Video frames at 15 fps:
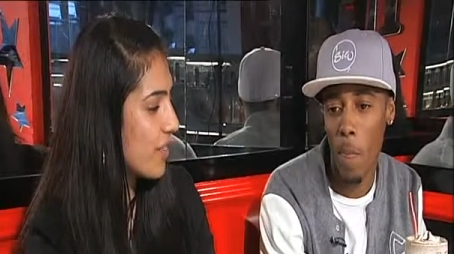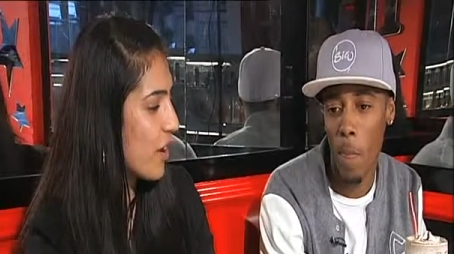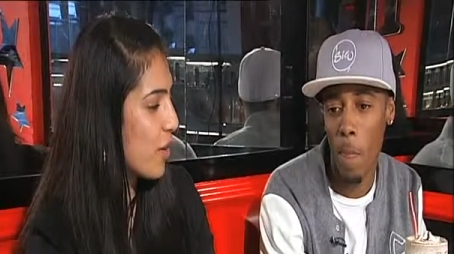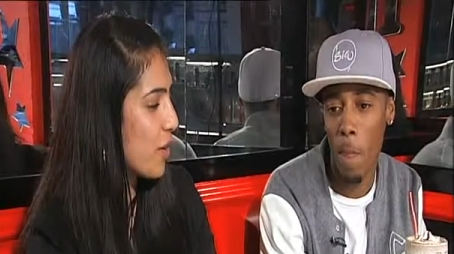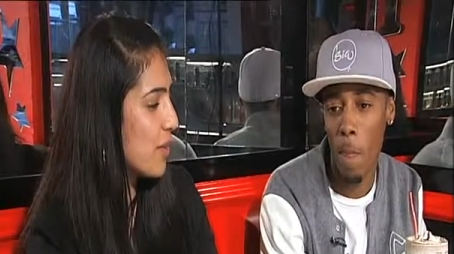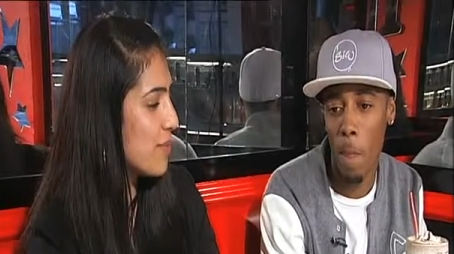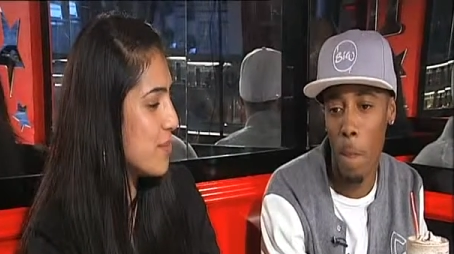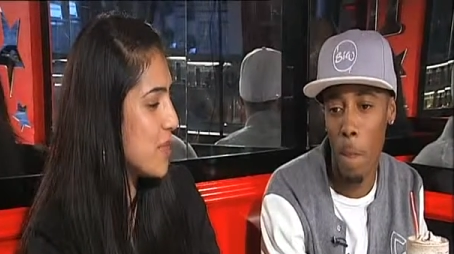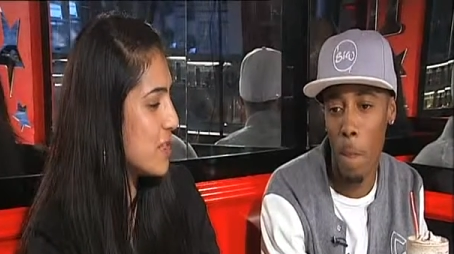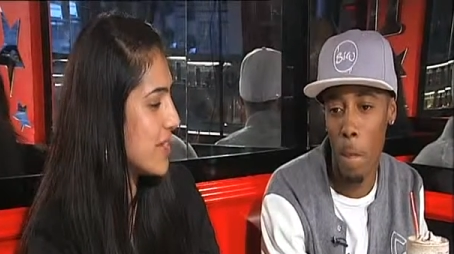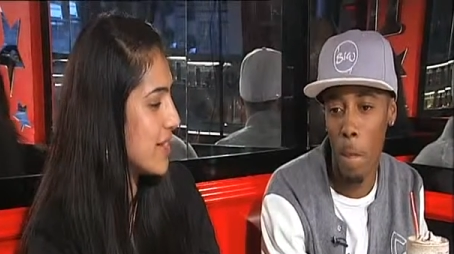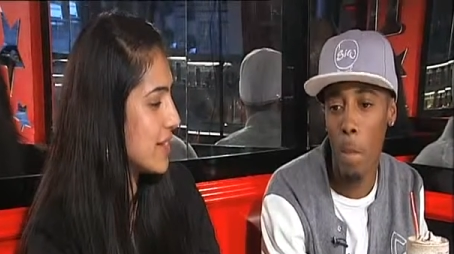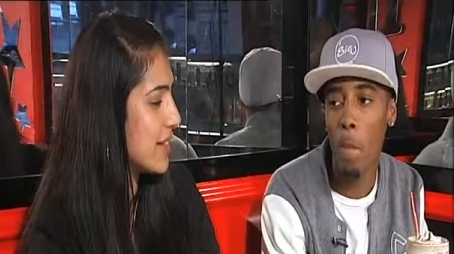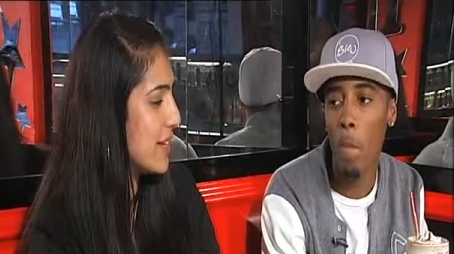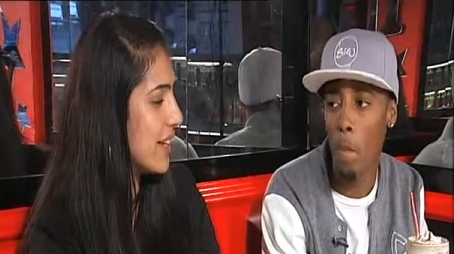Speaker 1: like on the
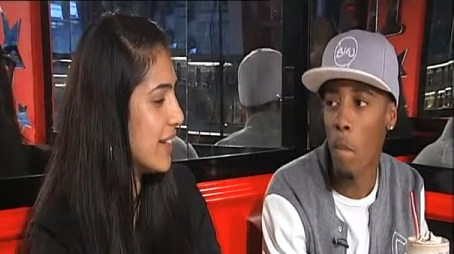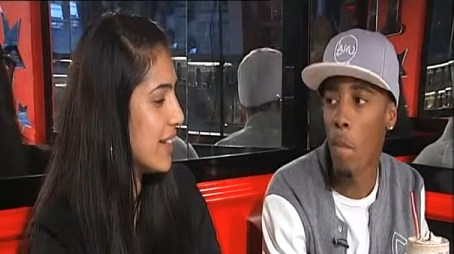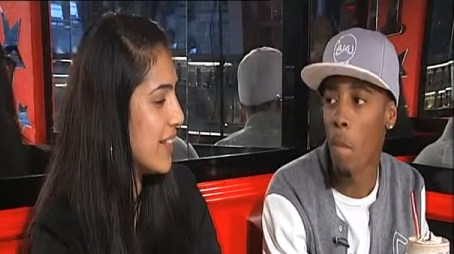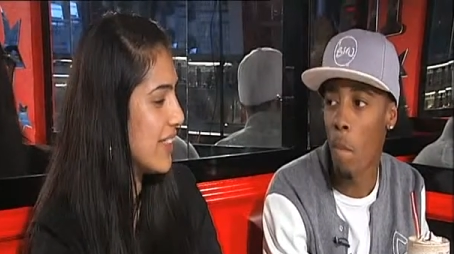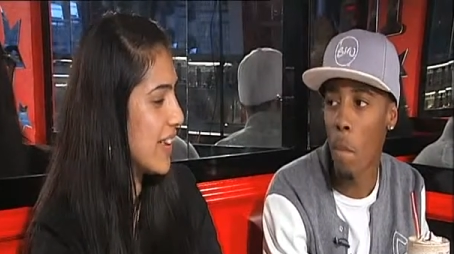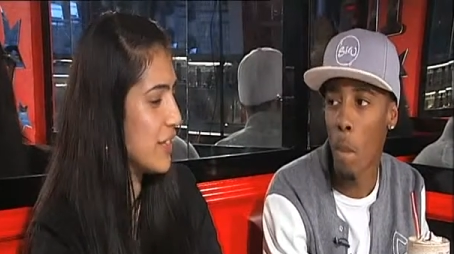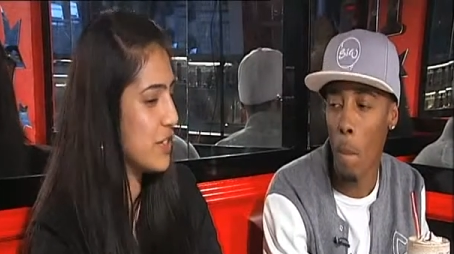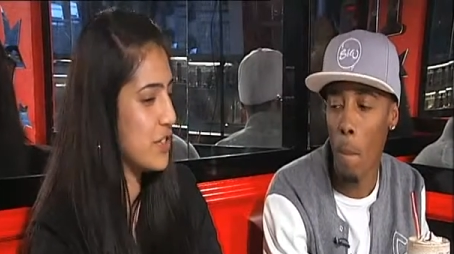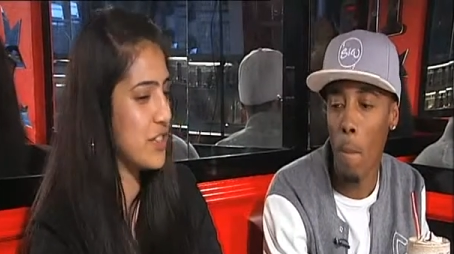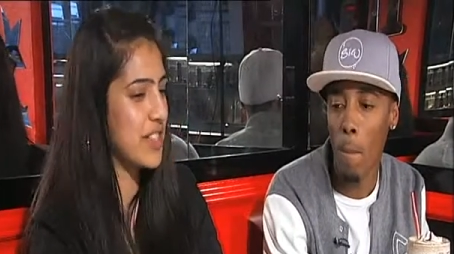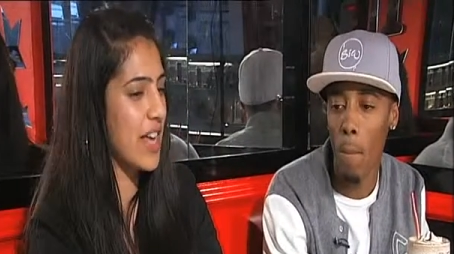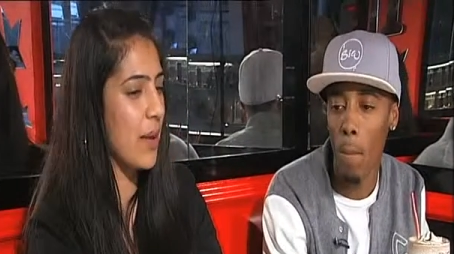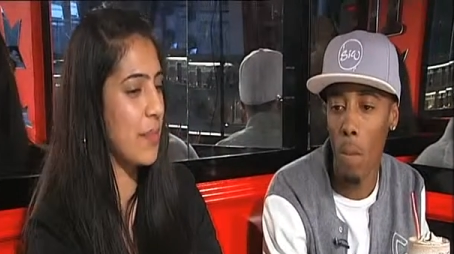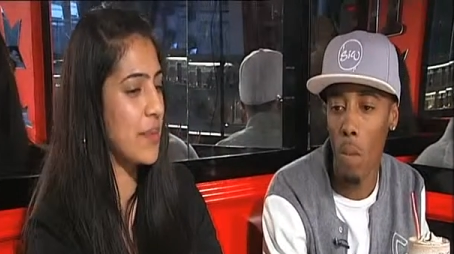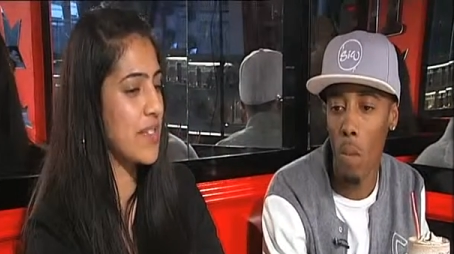music scene, and then you
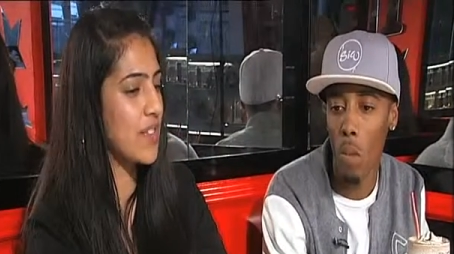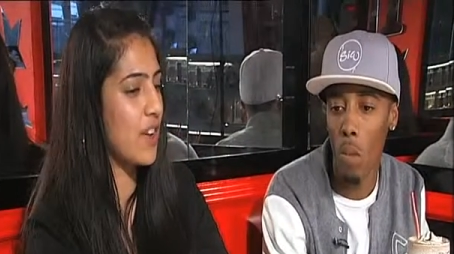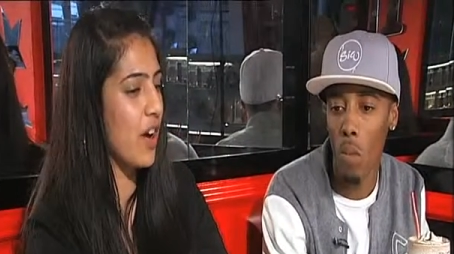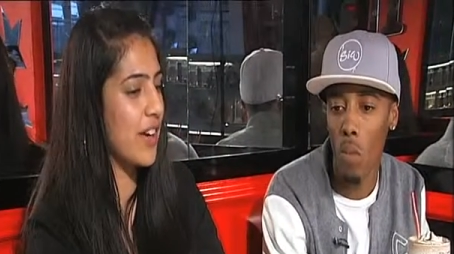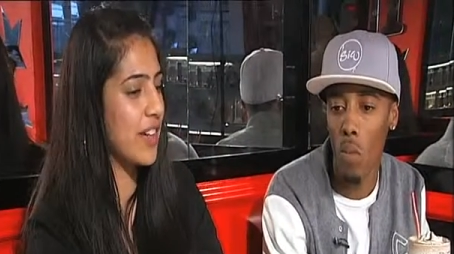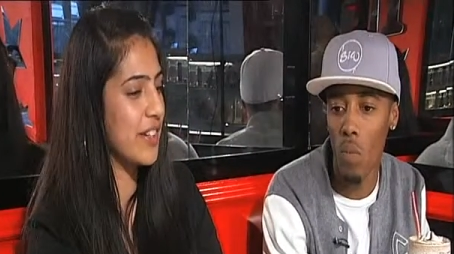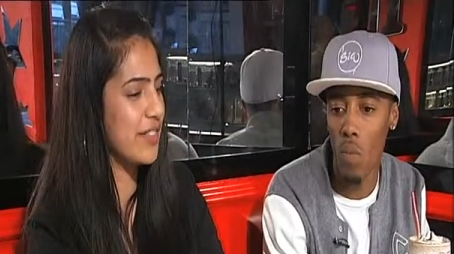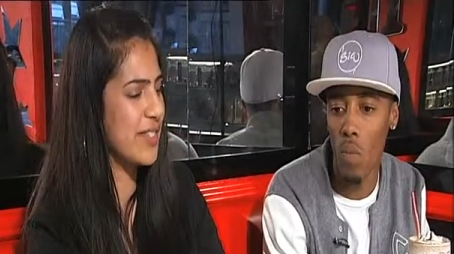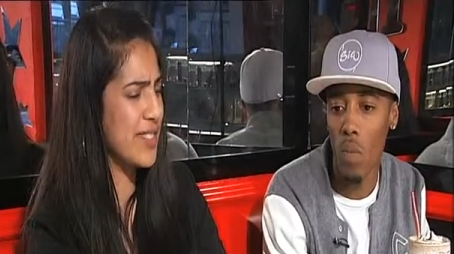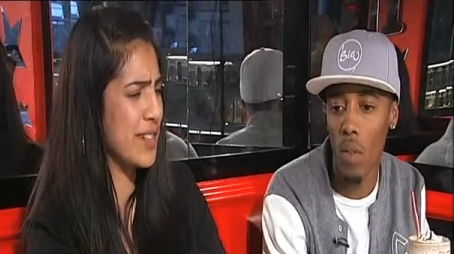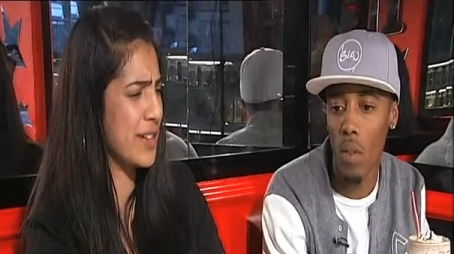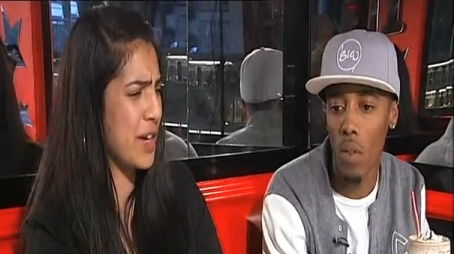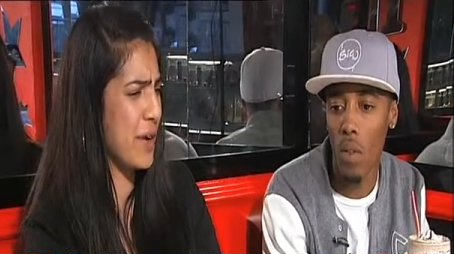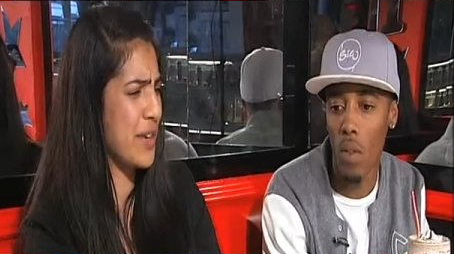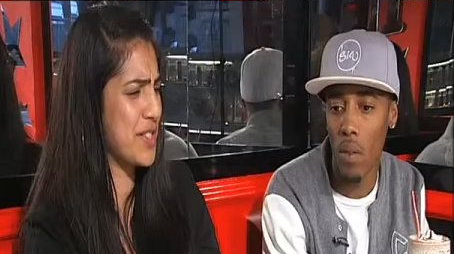just happened to kind of
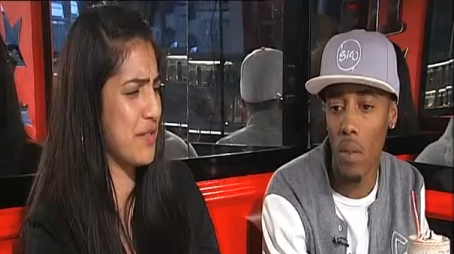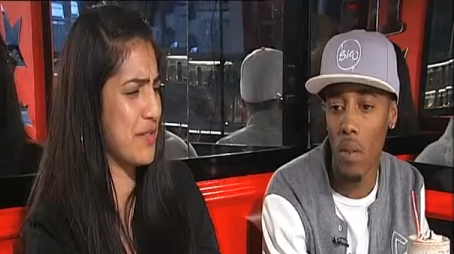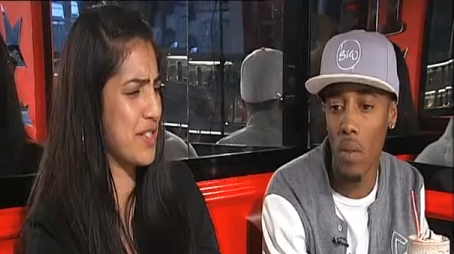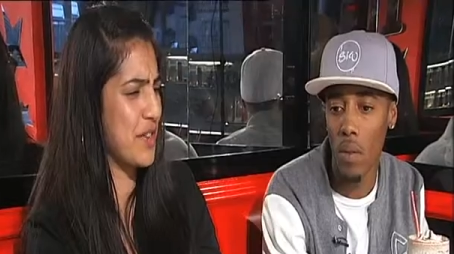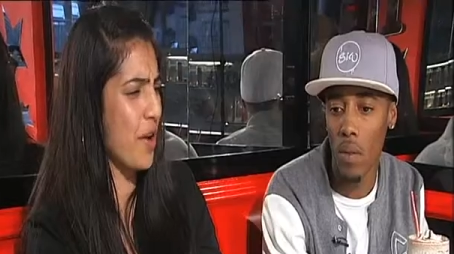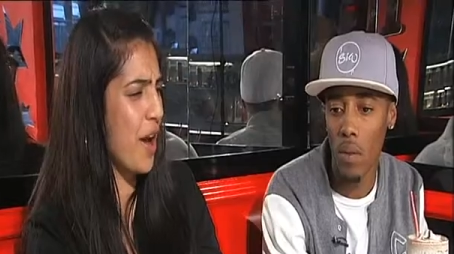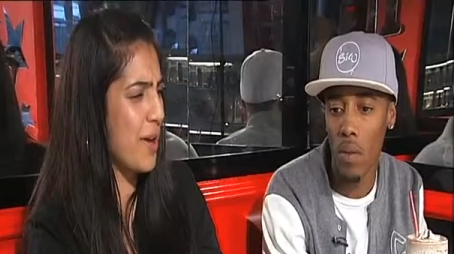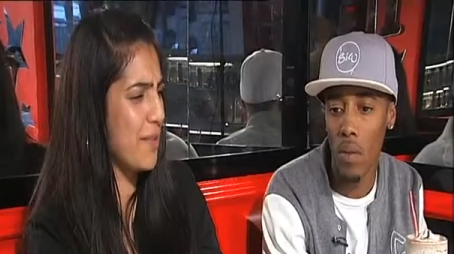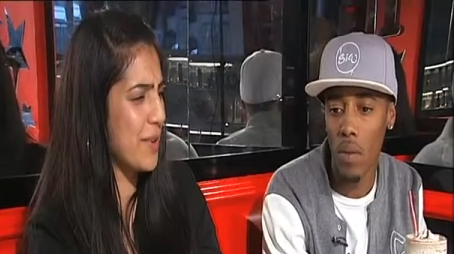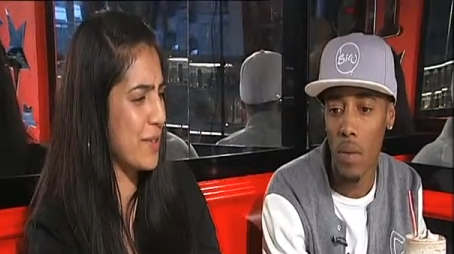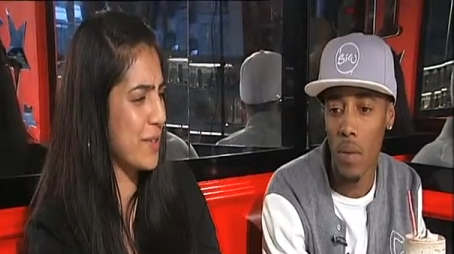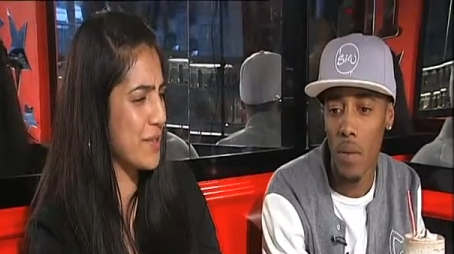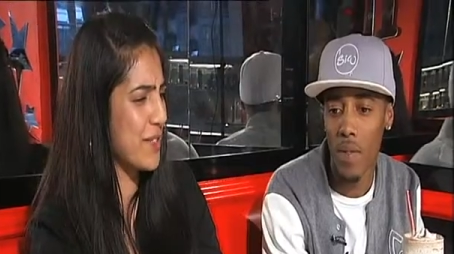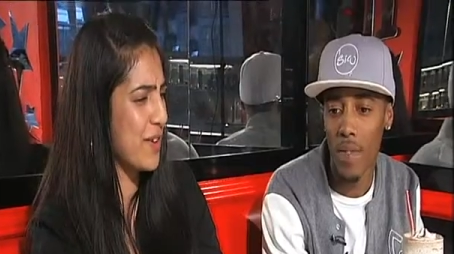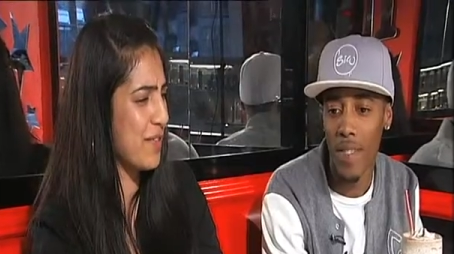go into retirement
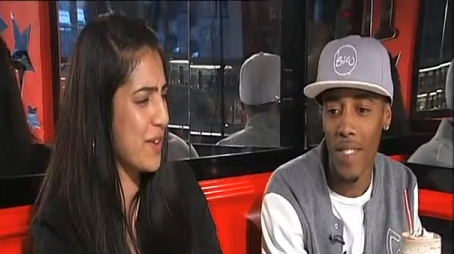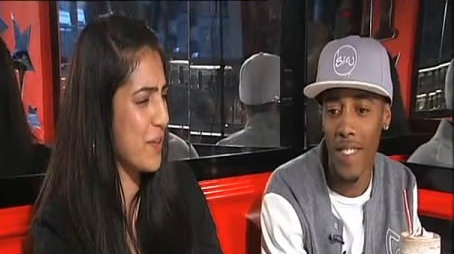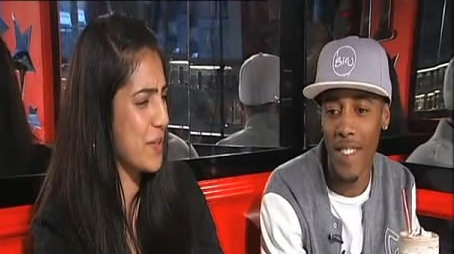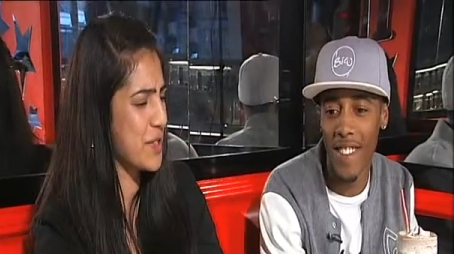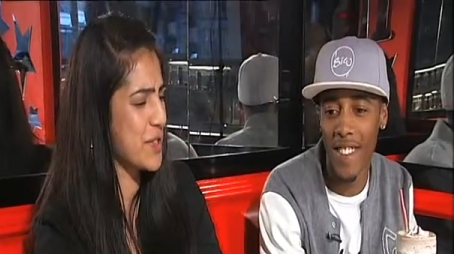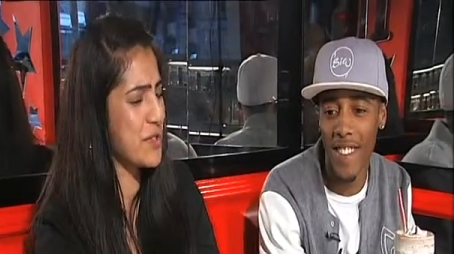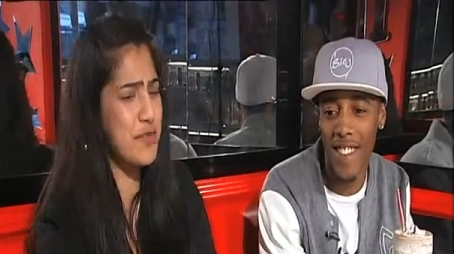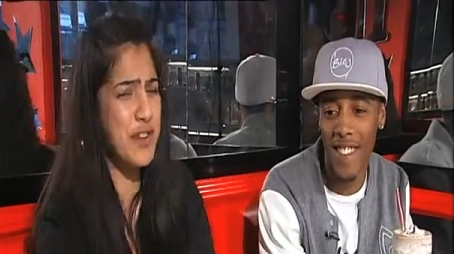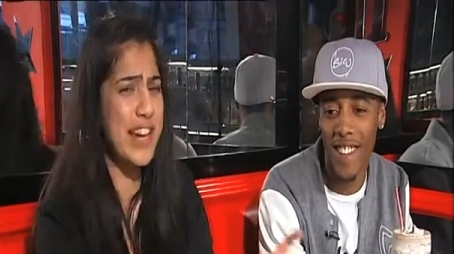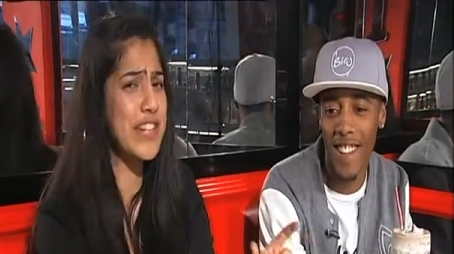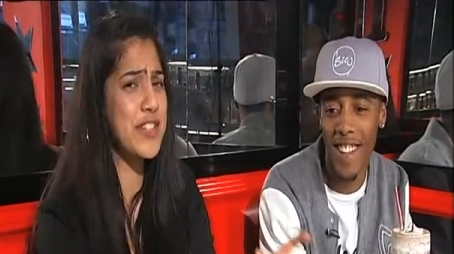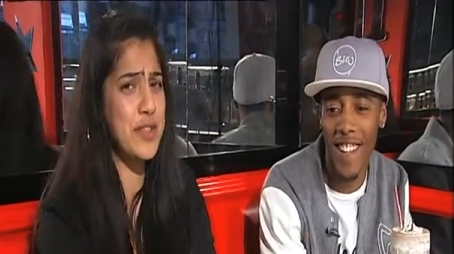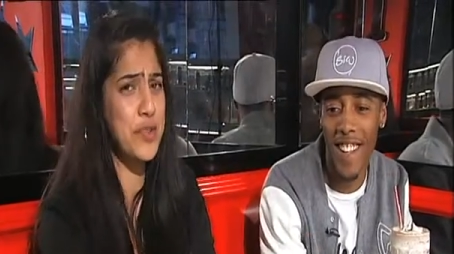or something, which was really